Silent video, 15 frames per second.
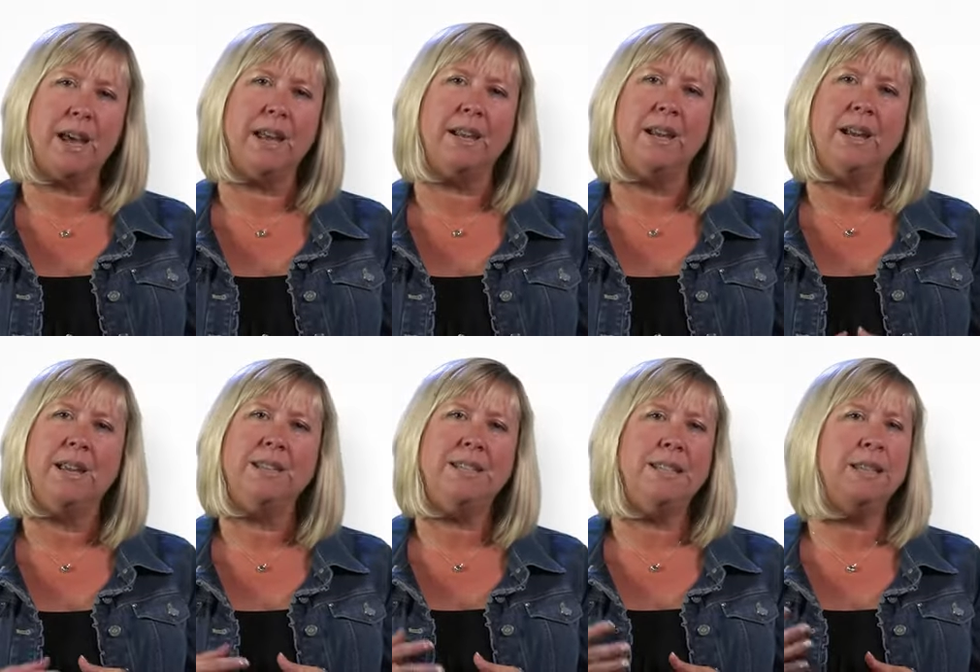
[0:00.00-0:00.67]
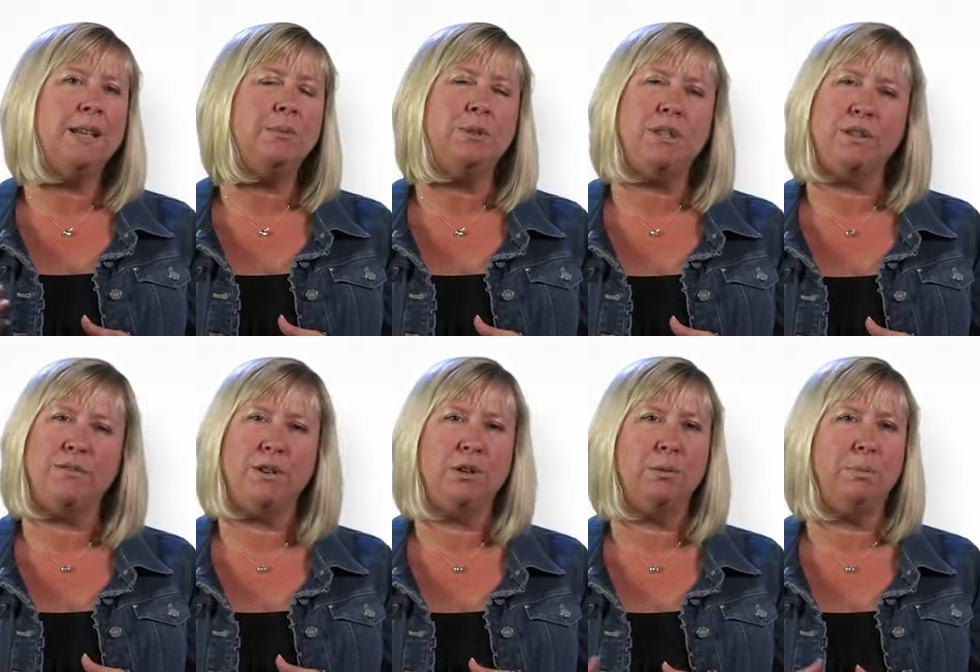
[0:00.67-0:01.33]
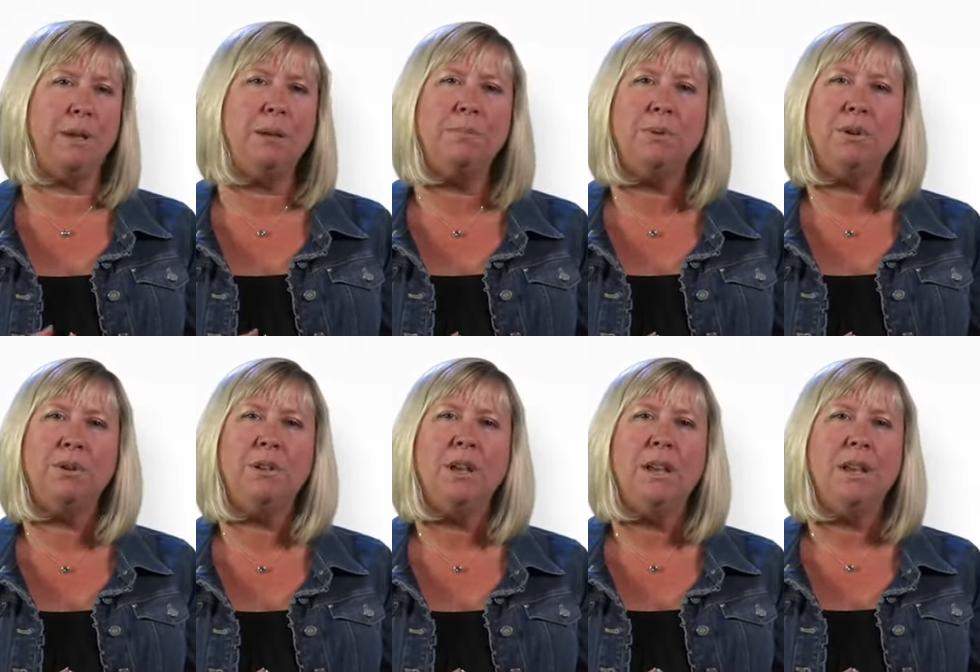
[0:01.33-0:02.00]
at dealing with difficult
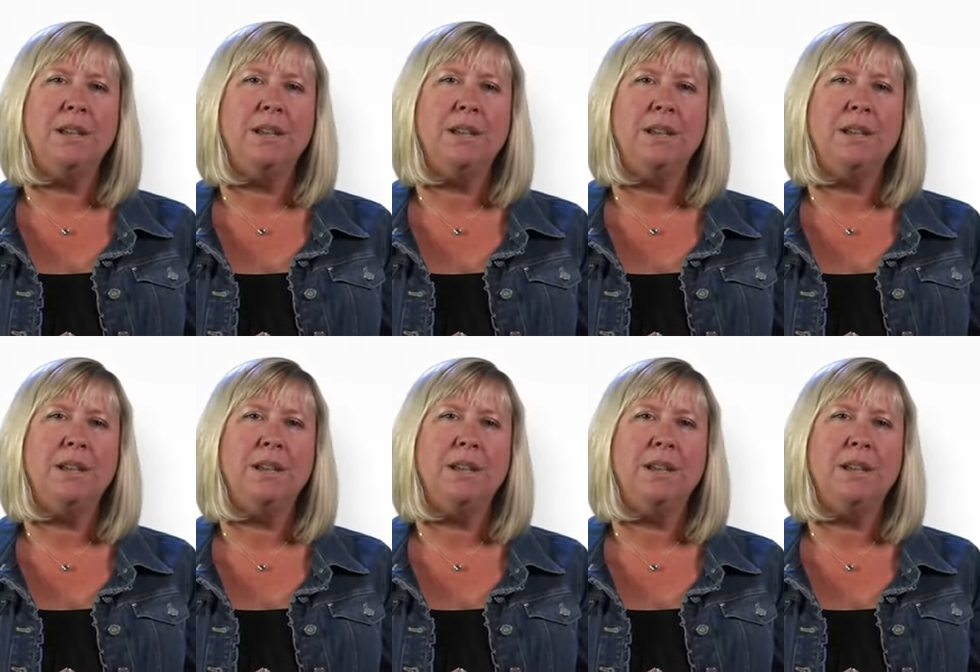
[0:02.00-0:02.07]
people,